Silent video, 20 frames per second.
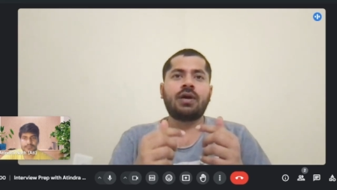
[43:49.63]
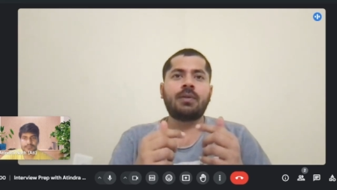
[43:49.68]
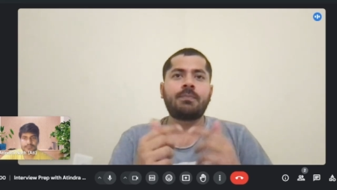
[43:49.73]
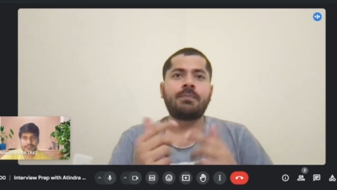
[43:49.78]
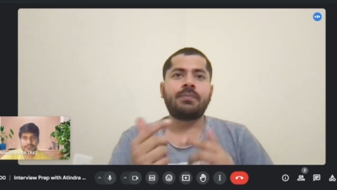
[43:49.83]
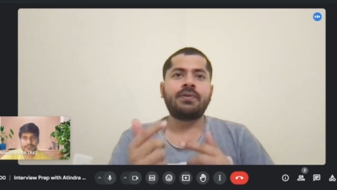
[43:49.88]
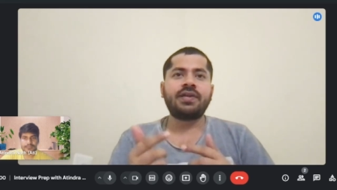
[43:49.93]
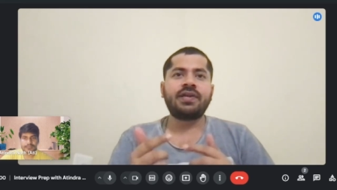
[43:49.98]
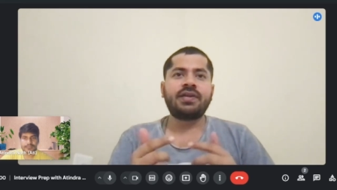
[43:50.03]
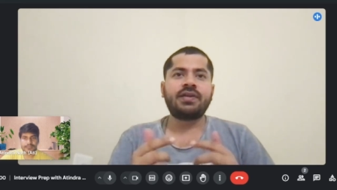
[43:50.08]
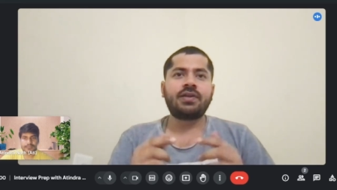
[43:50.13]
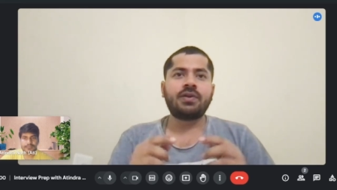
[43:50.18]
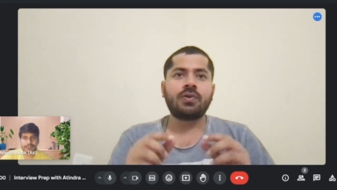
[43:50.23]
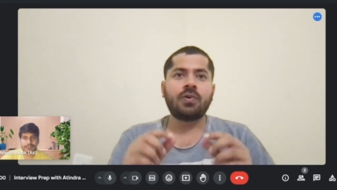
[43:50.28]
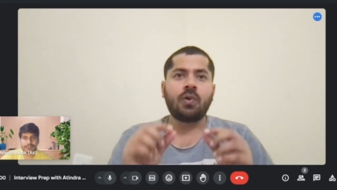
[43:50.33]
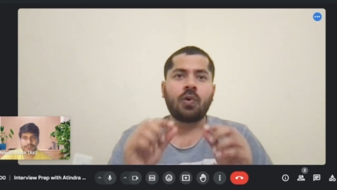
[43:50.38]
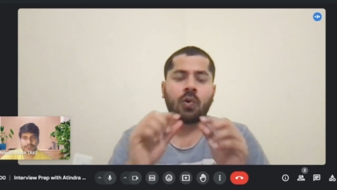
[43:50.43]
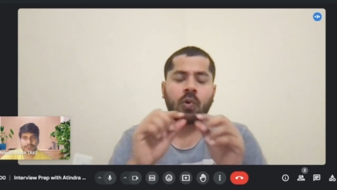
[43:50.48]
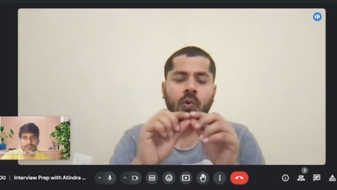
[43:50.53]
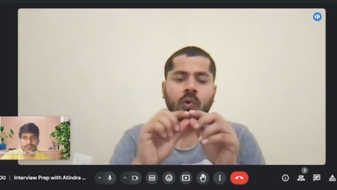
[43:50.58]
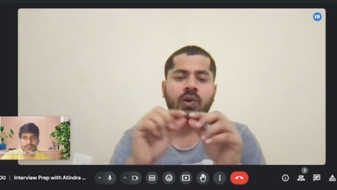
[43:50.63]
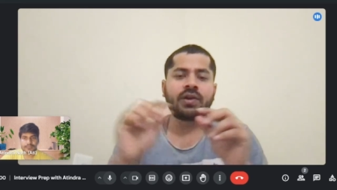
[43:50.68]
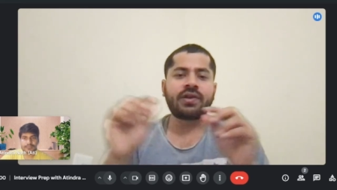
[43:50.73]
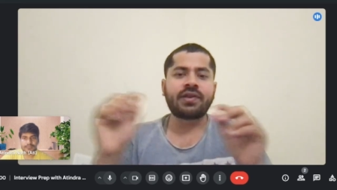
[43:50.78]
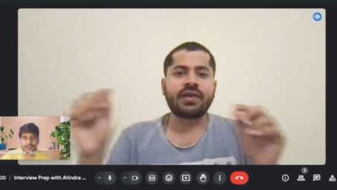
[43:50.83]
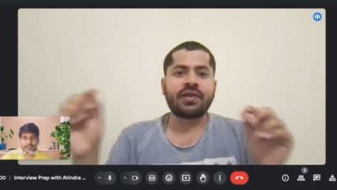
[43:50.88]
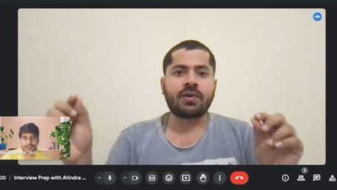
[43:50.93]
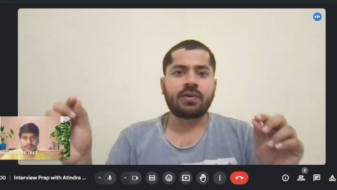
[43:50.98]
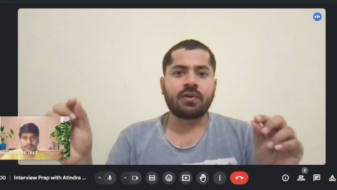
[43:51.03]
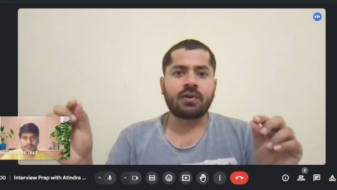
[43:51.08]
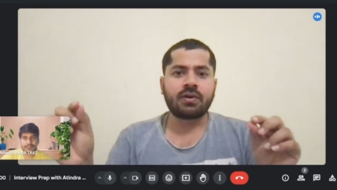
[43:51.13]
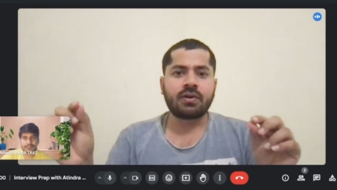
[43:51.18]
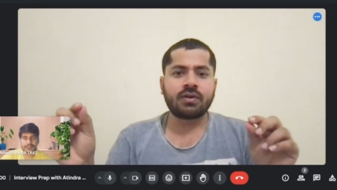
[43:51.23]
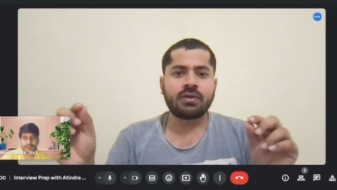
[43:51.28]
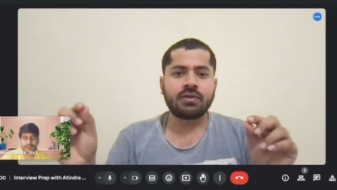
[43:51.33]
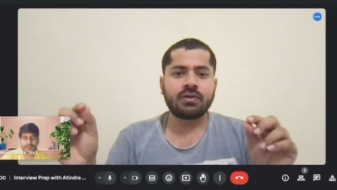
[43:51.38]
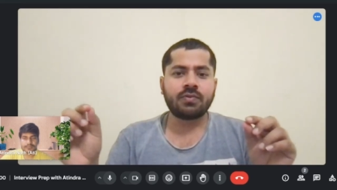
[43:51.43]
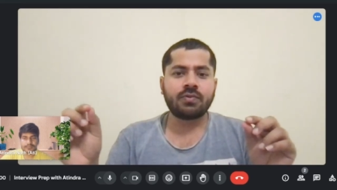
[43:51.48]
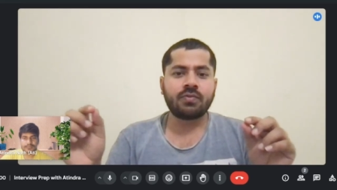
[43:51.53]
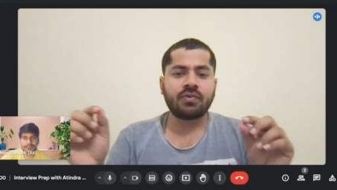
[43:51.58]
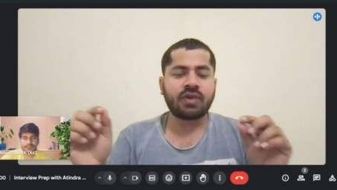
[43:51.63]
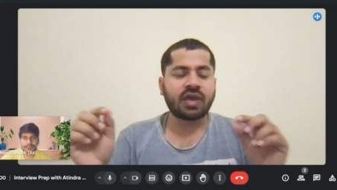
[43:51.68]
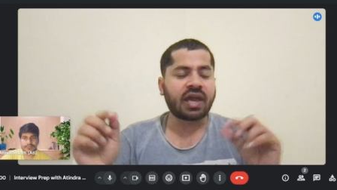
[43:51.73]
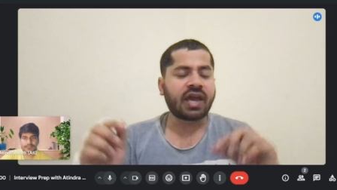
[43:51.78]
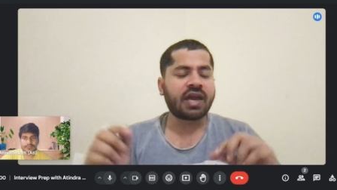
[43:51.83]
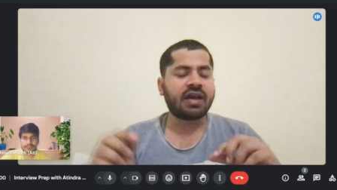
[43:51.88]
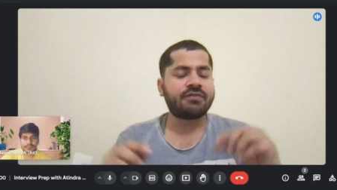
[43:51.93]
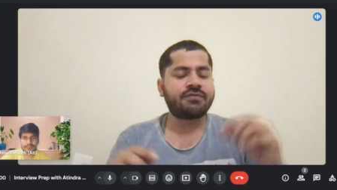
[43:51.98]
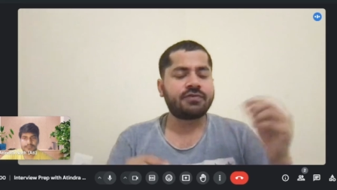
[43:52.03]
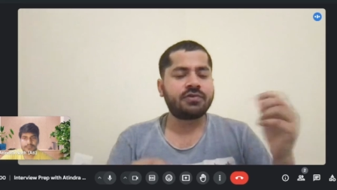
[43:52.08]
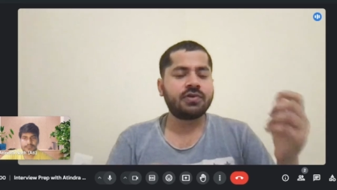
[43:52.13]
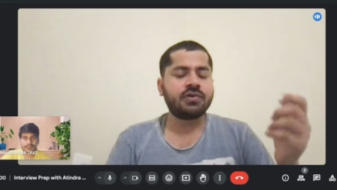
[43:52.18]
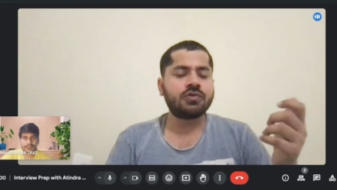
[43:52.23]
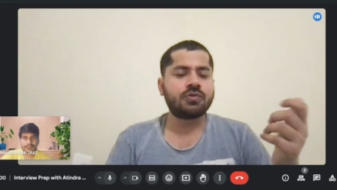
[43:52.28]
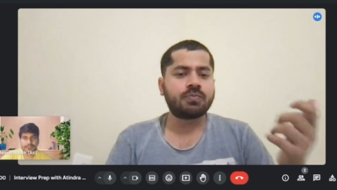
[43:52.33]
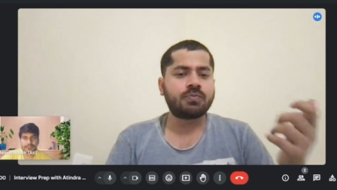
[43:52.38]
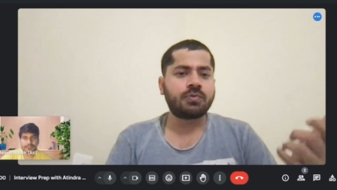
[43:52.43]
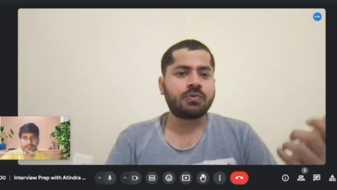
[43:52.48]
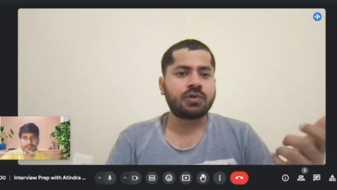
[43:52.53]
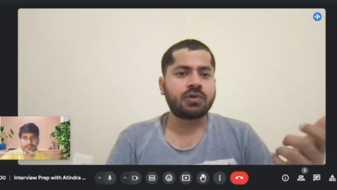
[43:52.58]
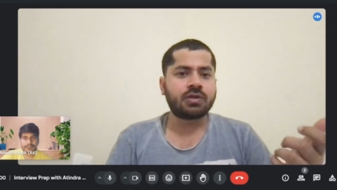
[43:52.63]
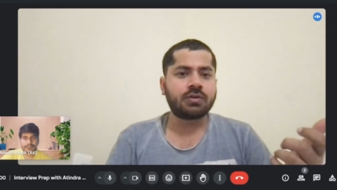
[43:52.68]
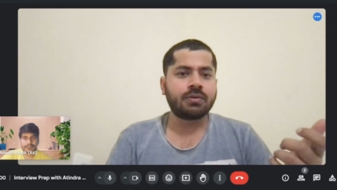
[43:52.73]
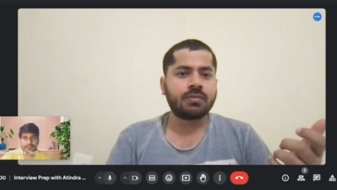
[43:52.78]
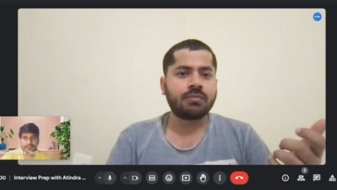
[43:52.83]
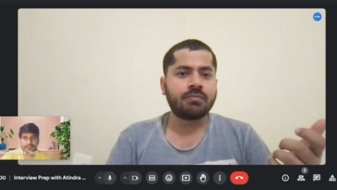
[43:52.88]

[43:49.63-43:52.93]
update whole record, we have to use put